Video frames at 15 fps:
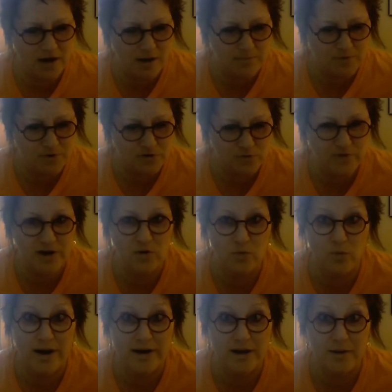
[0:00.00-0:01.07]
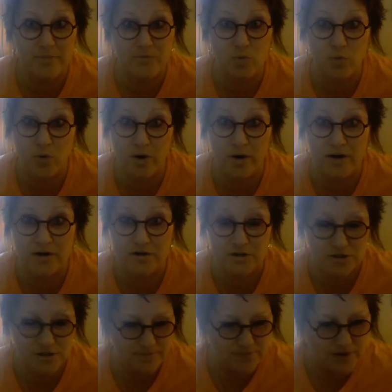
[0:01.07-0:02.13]
up, because we've got to wake up the
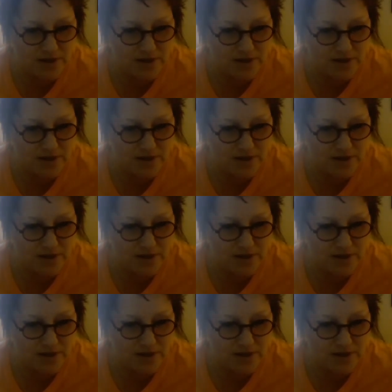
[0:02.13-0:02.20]
warriors.